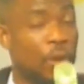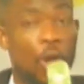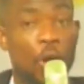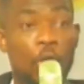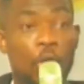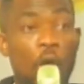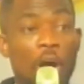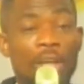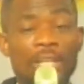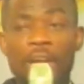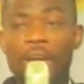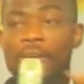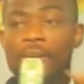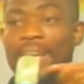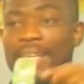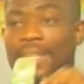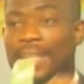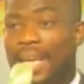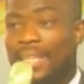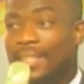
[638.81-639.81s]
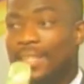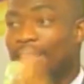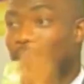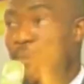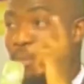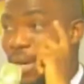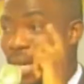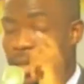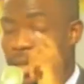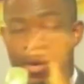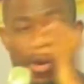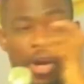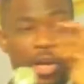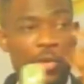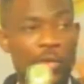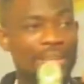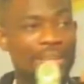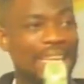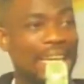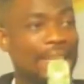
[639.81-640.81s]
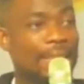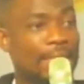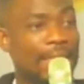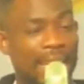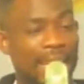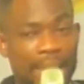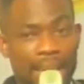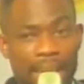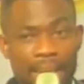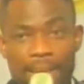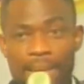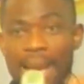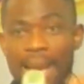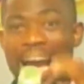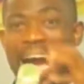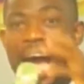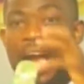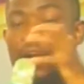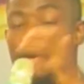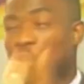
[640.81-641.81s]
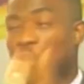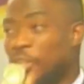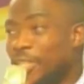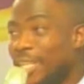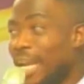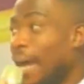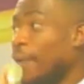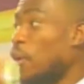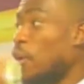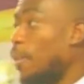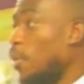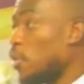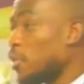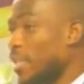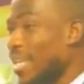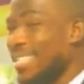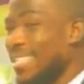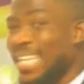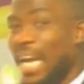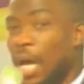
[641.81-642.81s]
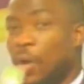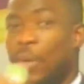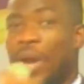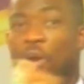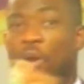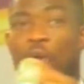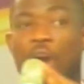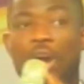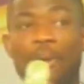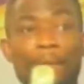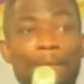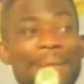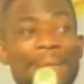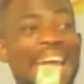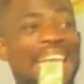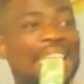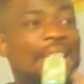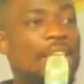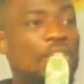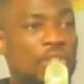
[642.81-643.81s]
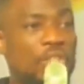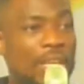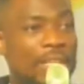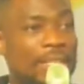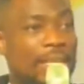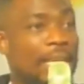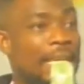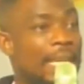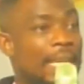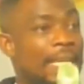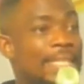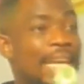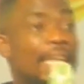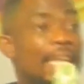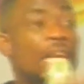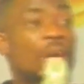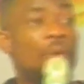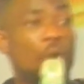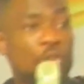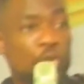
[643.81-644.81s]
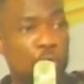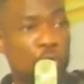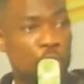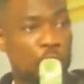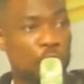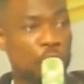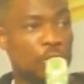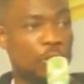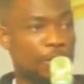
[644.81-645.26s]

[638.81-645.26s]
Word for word: God created the brain. God created thinking and logic and common sense. And when God made these things, he said it was good.